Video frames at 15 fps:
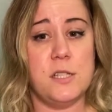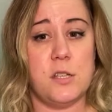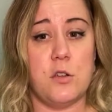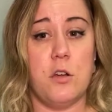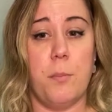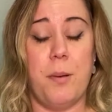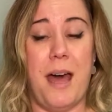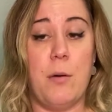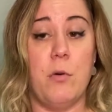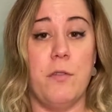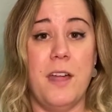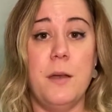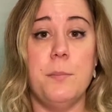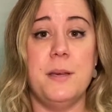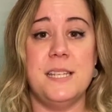so your pet will
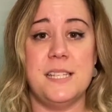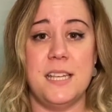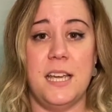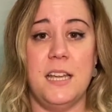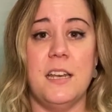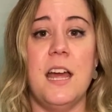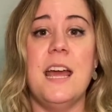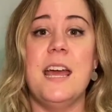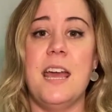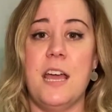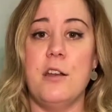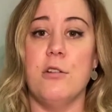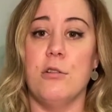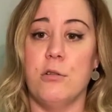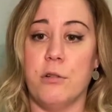then be seen
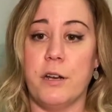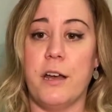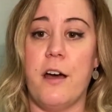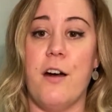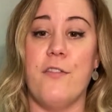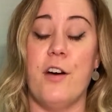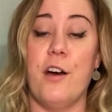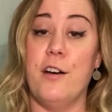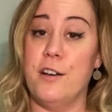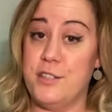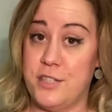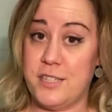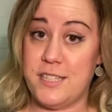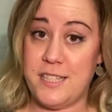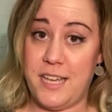in order of
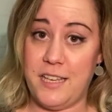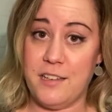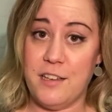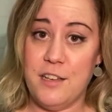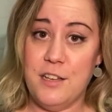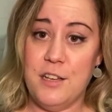urgency.